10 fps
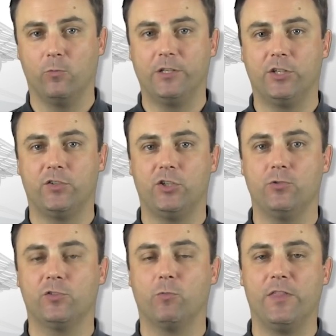which is
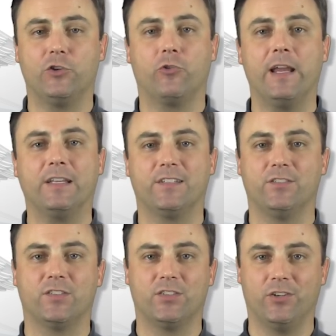used when the trach is
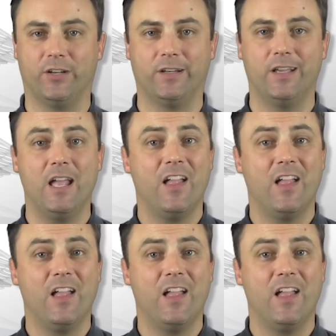inserted.